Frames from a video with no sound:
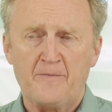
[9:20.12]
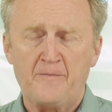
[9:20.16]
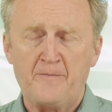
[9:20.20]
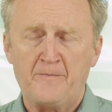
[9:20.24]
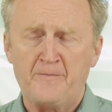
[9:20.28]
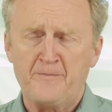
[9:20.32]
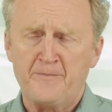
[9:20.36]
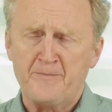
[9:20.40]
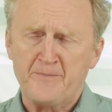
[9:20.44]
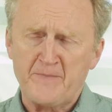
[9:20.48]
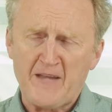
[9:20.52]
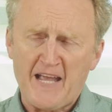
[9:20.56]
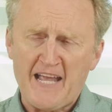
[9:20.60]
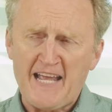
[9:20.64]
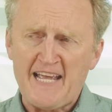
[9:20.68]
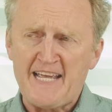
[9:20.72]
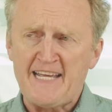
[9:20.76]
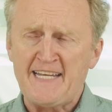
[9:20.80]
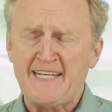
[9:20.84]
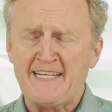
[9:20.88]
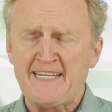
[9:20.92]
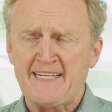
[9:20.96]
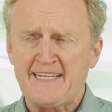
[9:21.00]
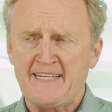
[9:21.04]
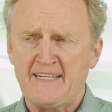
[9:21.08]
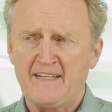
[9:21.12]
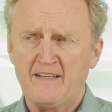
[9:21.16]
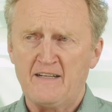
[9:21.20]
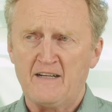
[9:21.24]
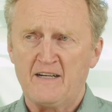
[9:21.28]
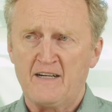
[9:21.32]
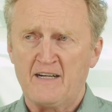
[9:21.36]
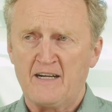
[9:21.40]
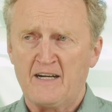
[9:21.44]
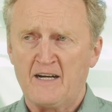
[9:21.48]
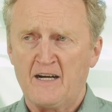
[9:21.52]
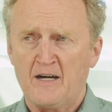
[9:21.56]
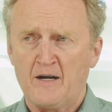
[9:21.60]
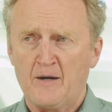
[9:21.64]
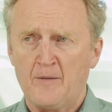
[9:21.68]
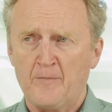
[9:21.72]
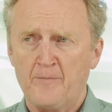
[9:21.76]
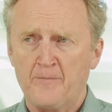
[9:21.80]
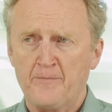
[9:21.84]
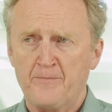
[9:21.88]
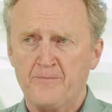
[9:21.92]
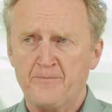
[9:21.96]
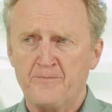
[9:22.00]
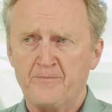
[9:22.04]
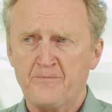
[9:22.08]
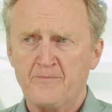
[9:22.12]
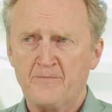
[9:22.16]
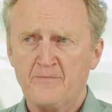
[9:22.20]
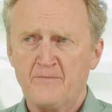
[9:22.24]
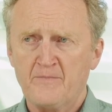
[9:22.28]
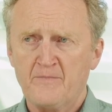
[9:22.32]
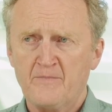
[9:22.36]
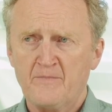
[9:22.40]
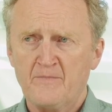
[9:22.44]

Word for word: in um,